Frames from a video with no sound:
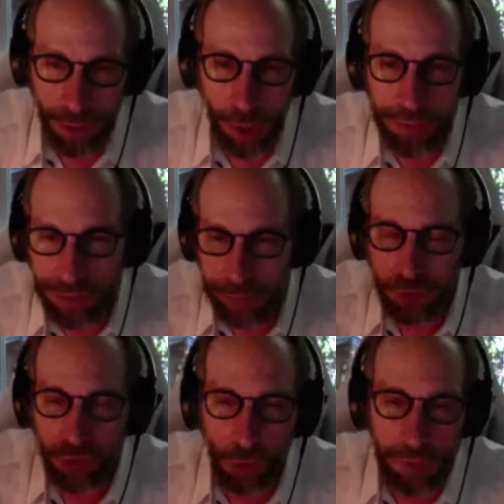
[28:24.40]
i always like
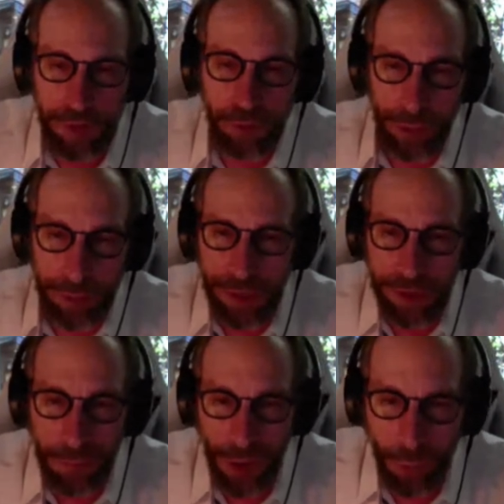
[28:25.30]
to show it this way
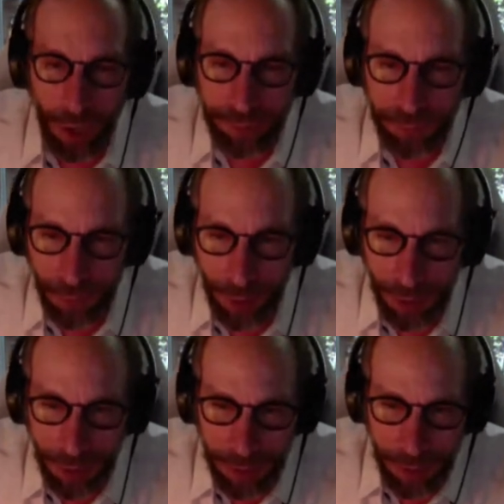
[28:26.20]
because my wife
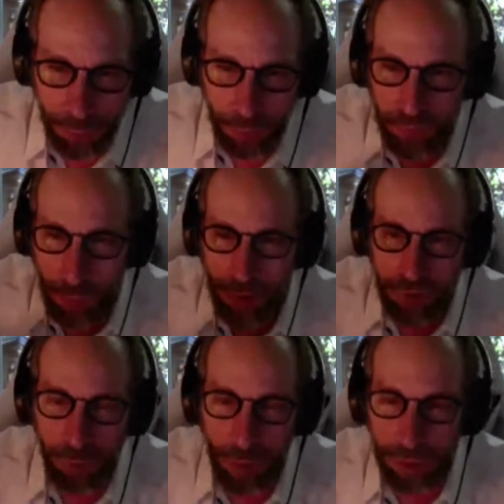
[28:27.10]
uh, was from
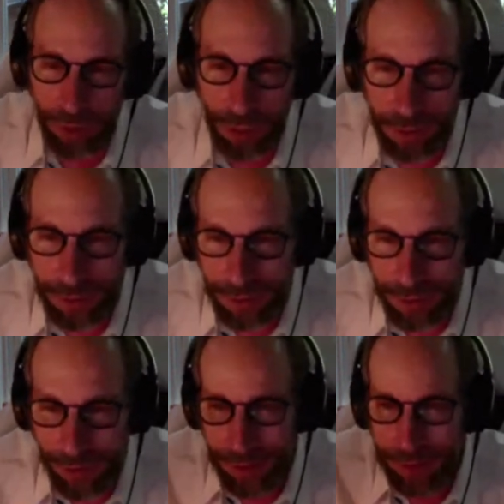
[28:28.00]
australia
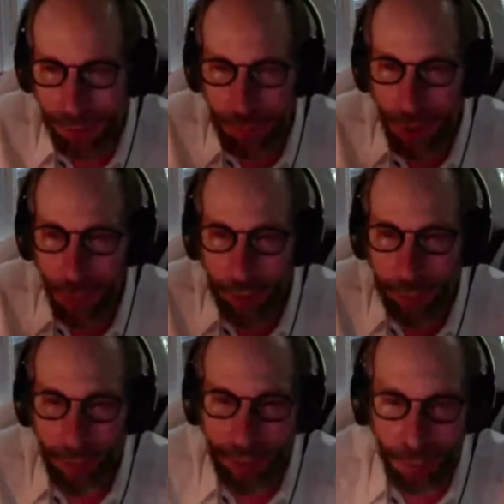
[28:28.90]
and we, all,
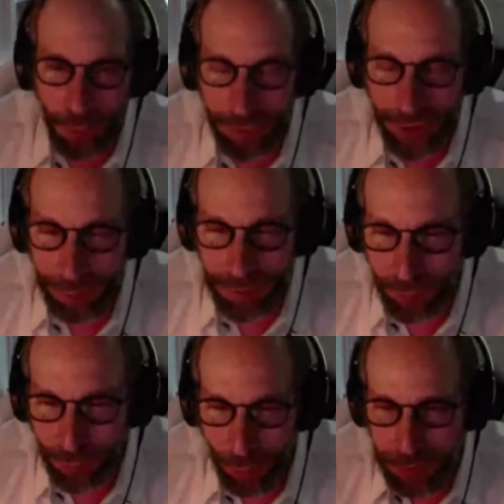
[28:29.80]
we we in the northern
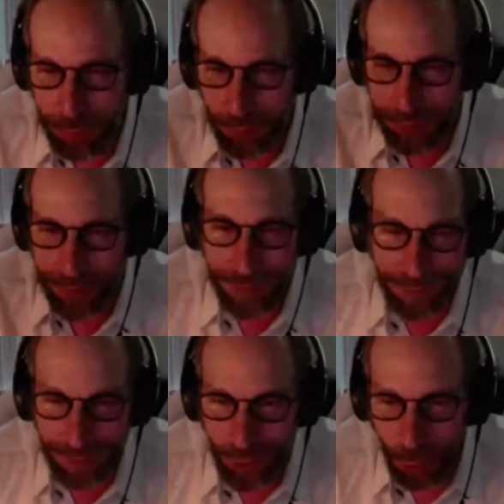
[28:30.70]
hemisphere always put
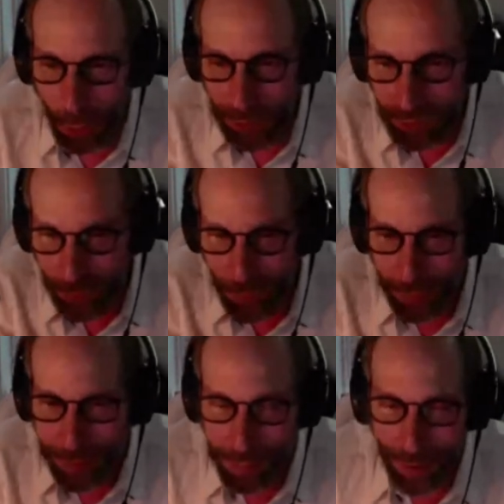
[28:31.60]
you know russia and
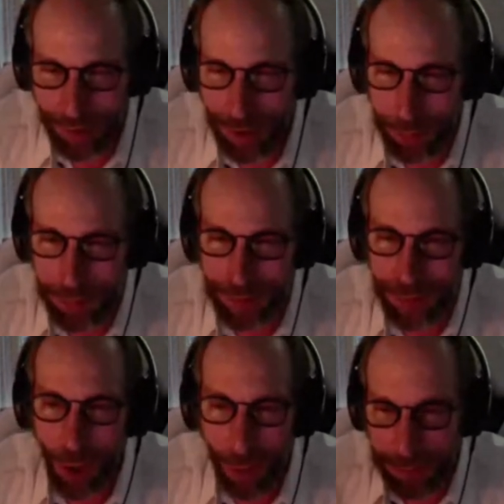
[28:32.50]
north america up at the
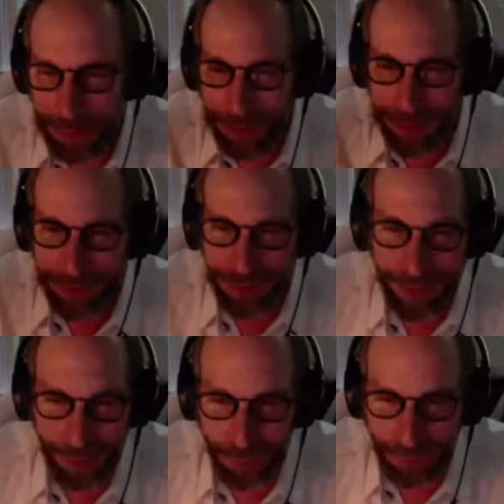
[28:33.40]
top but i like to
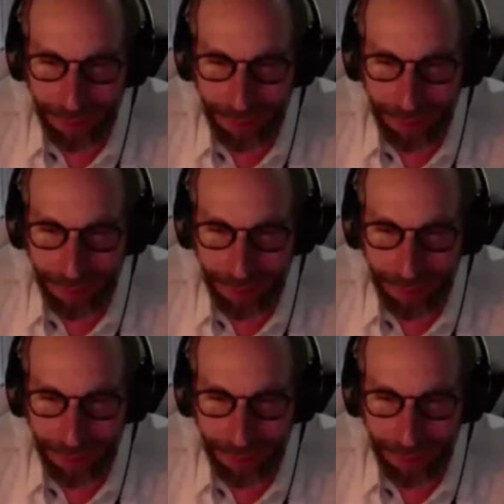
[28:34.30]
think of